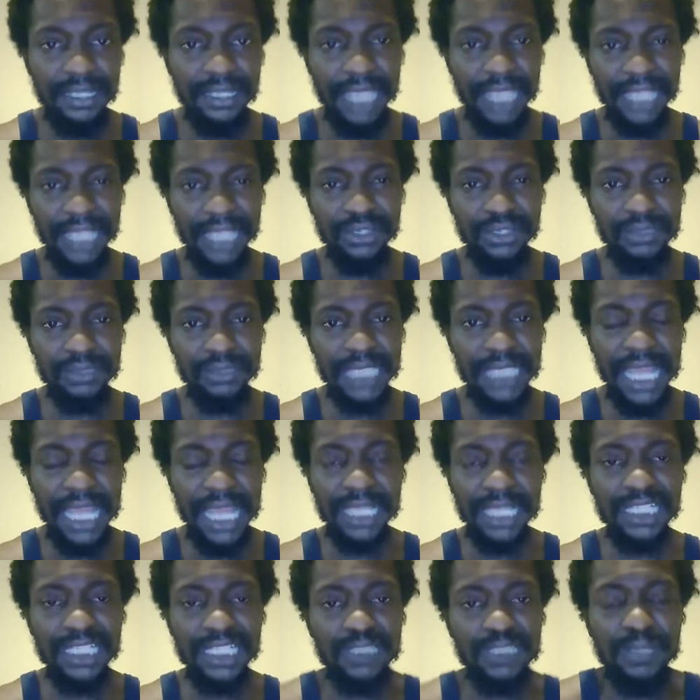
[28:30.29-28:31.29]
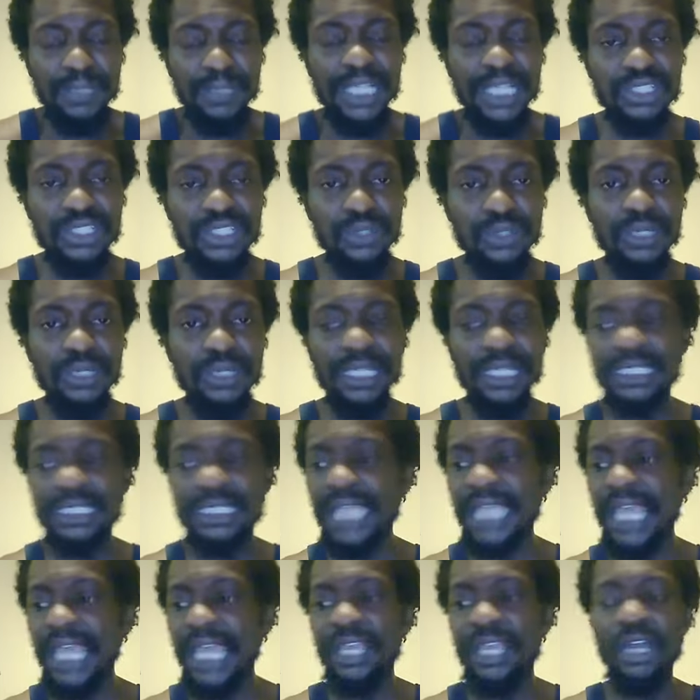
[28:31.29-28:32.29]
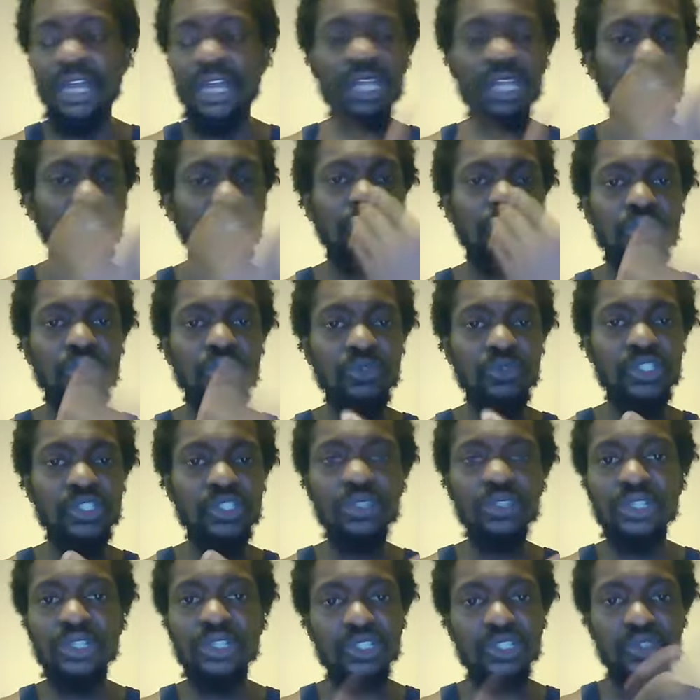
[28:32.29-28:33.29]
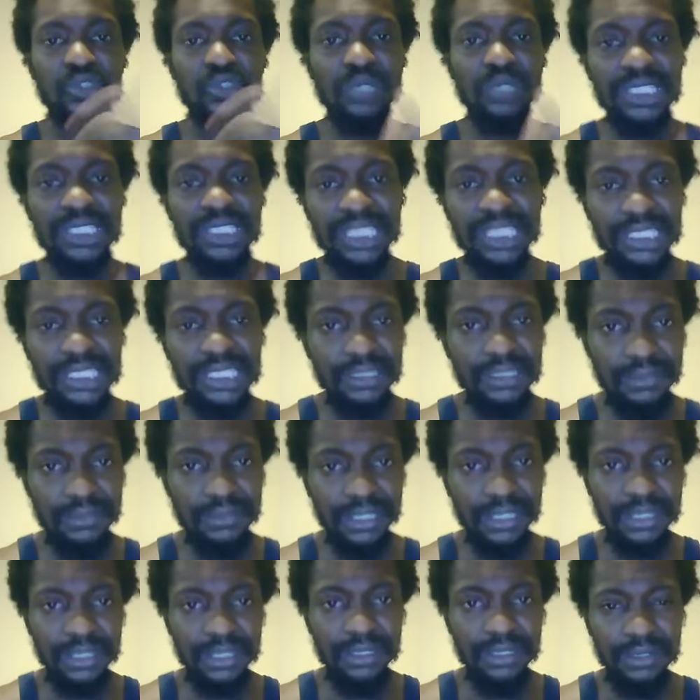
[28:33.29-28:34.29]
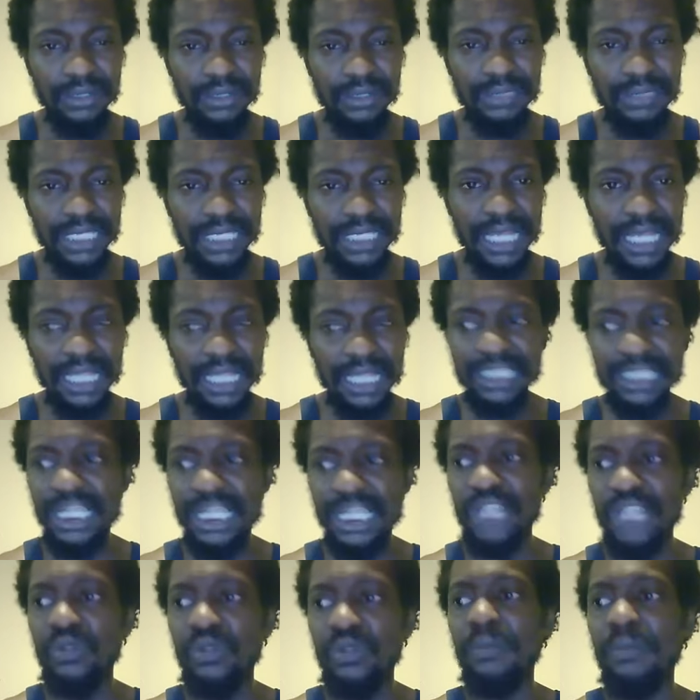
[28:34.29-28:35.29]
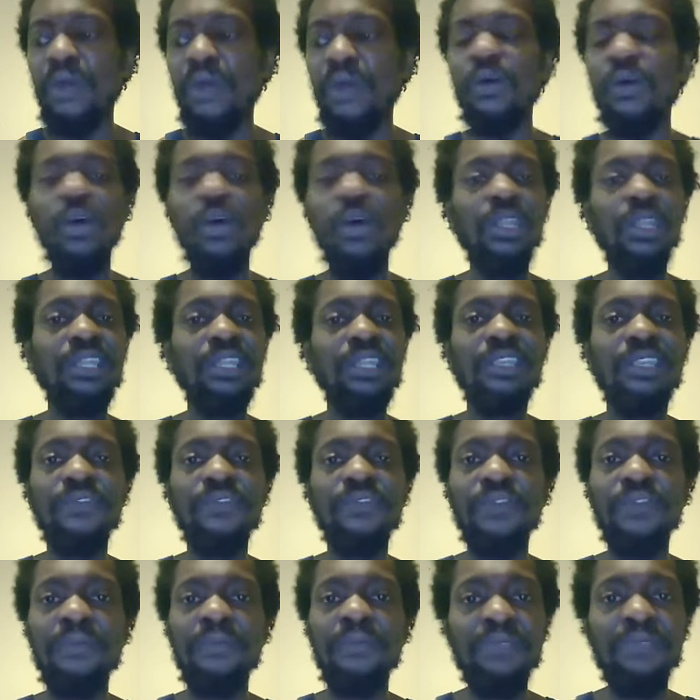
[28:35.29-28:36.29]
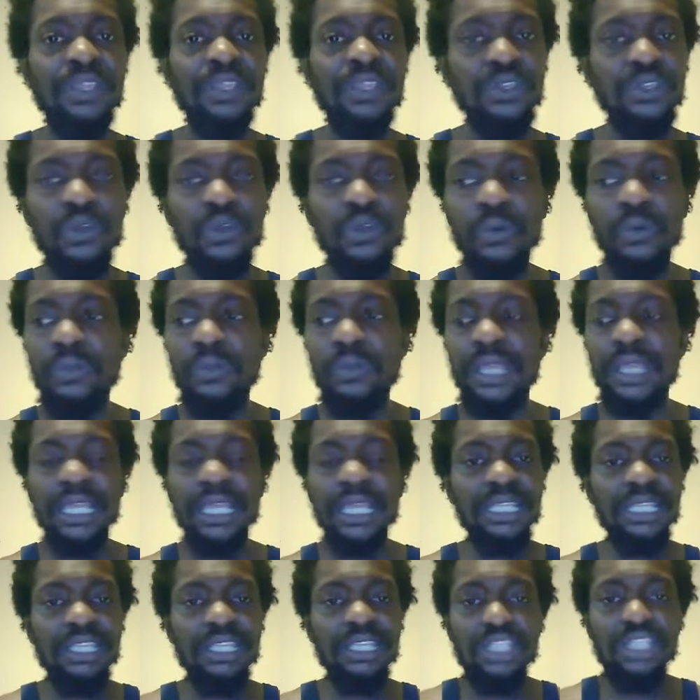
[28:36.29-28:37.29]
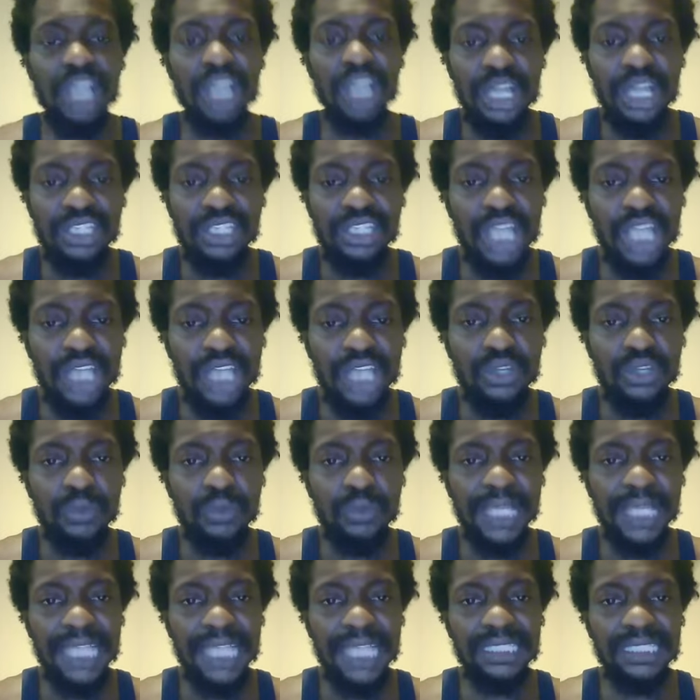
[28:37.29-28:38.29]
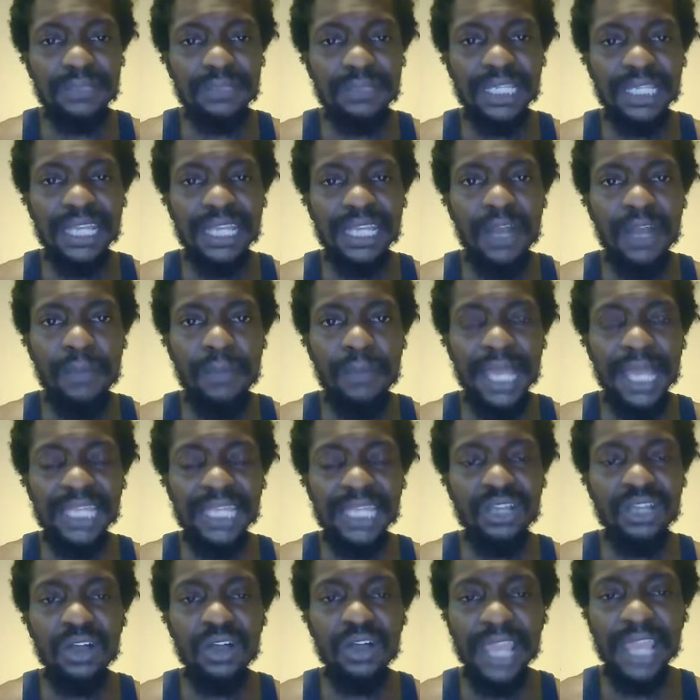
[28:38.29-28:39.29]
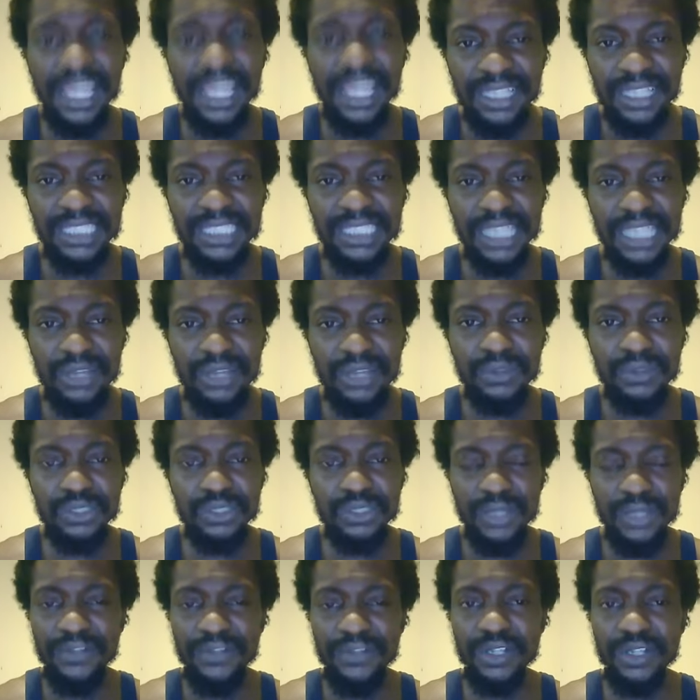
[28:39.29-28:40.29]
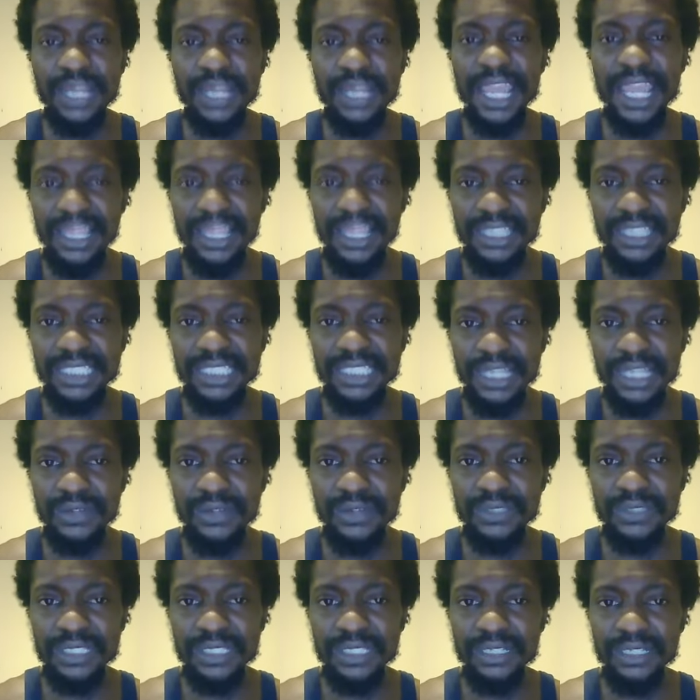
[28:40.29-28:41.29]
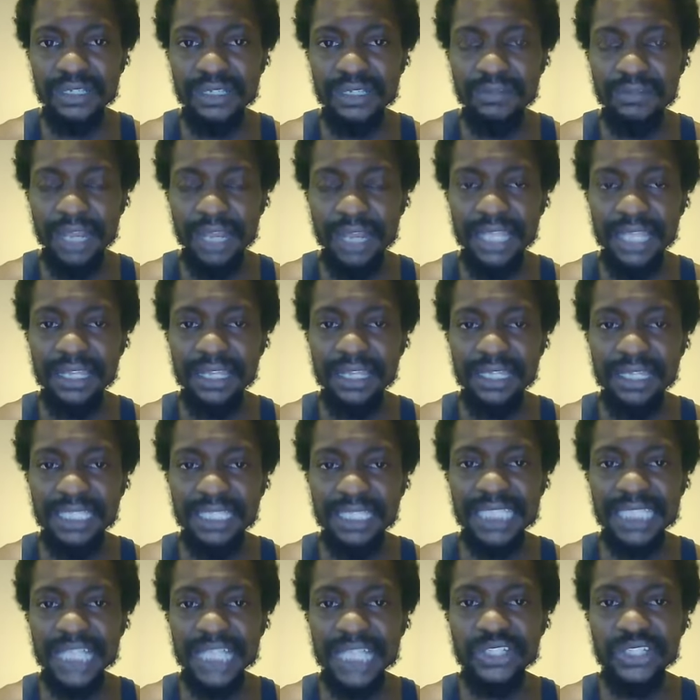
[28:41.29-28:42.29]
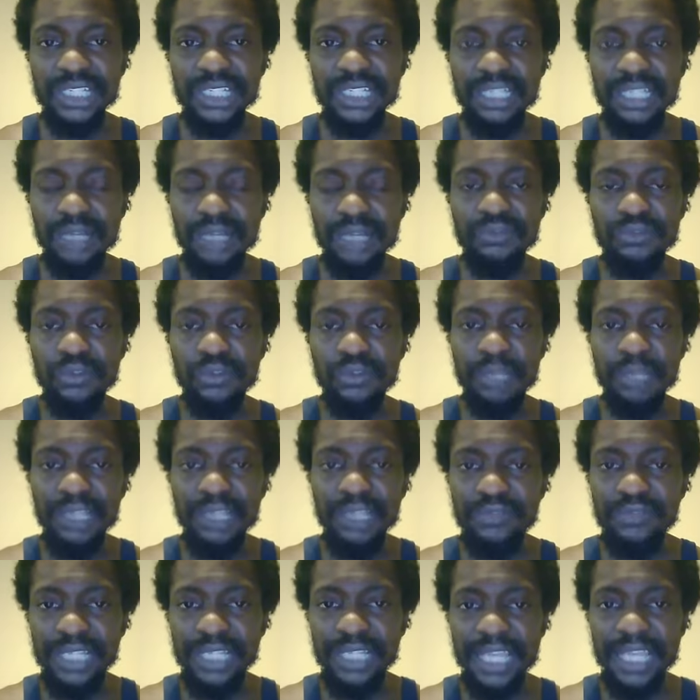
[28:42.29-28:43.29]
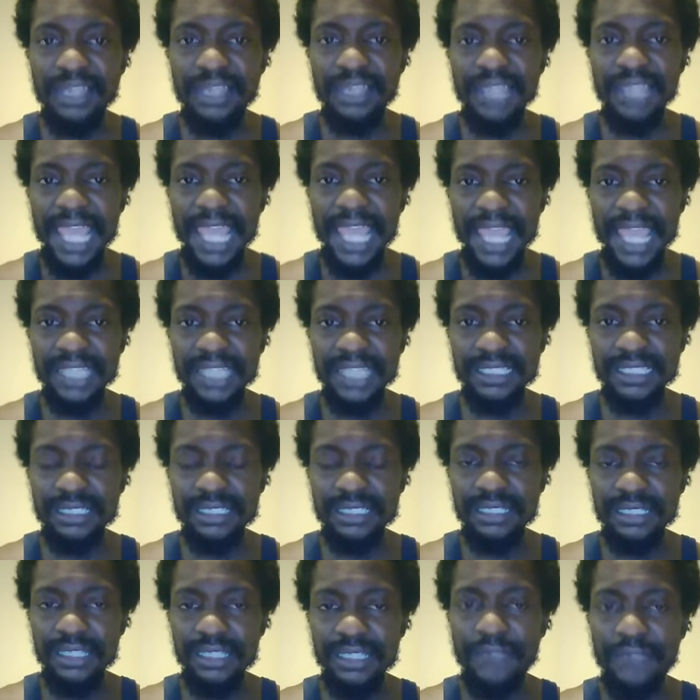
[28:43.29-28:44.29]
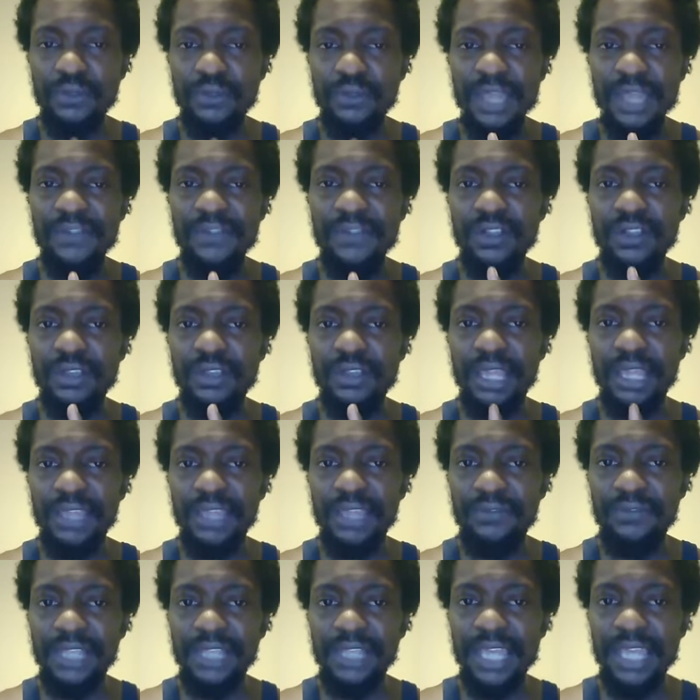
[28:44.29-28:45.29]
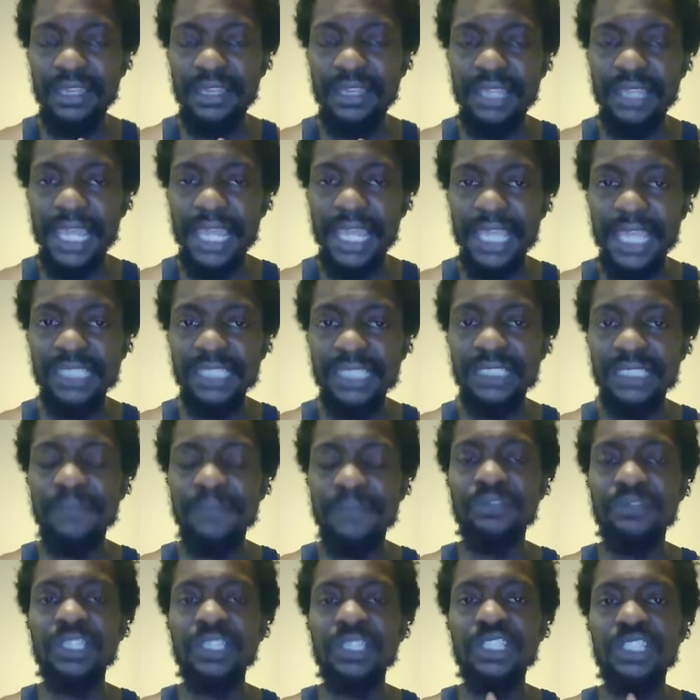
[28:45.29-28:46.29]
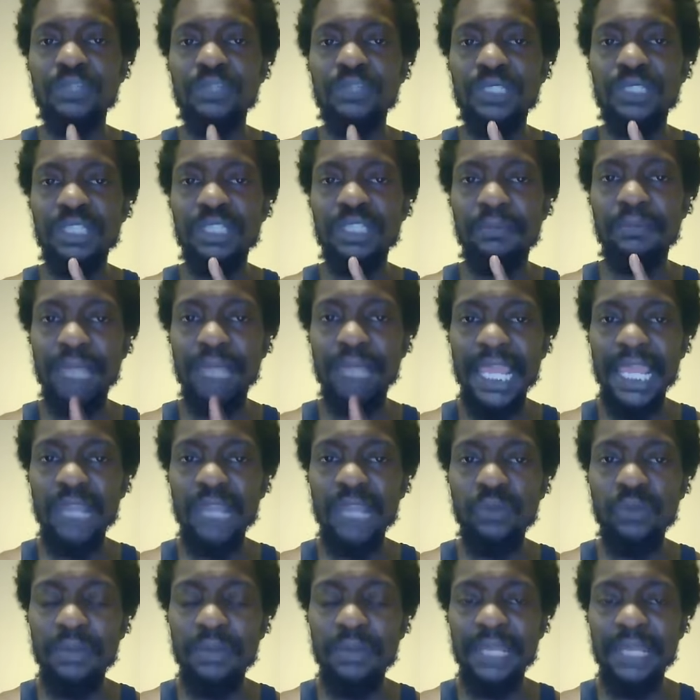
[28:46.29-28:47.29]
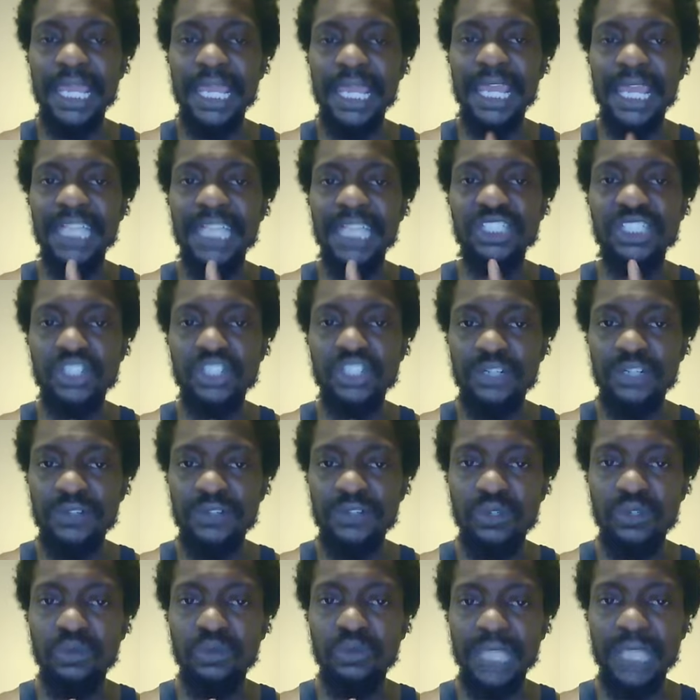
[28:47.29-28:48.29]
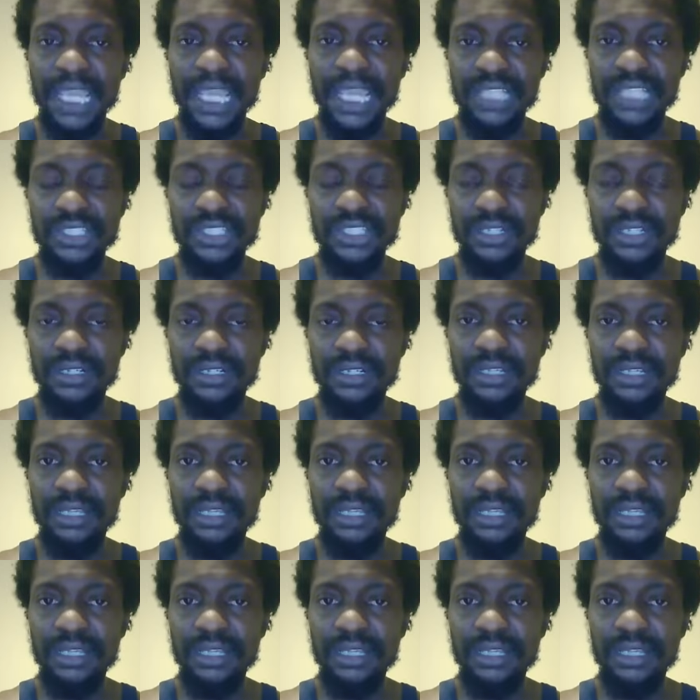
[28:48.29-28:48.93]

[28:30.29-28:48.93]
Like, you know what I'm saying? I can explain to you the entire, circulatory system. You know what I'm saying? I could tell you about all of the different, you know, y'all know we got something in our body called HeLa cells. You ever heard of HeLa cells, right? This actually comes from Henrietta Lacks. If you never heard of Henrietta Lacks, she was a black woman that had cervical cancer.